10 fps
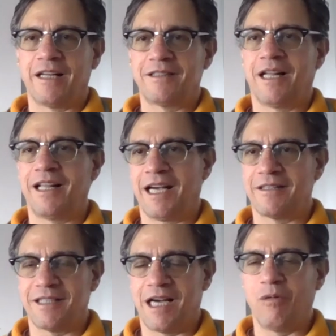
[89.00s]
telling
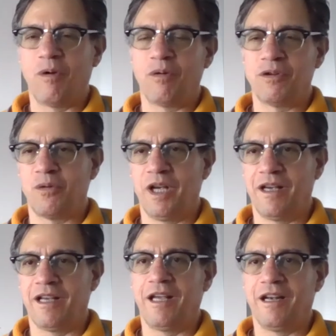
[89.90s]
us how we were
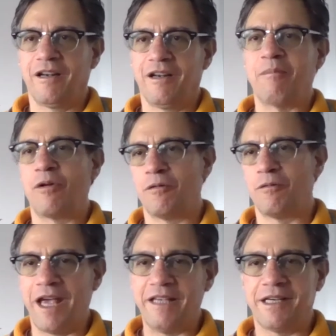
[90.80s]
doing in number of
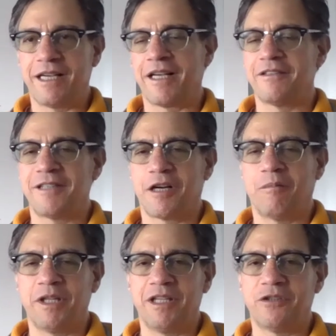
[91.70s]
facing against the
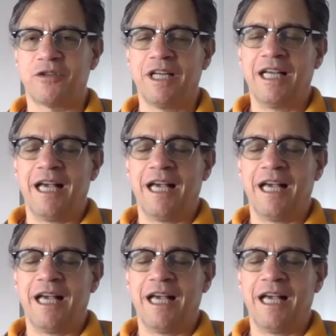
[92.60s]
competition.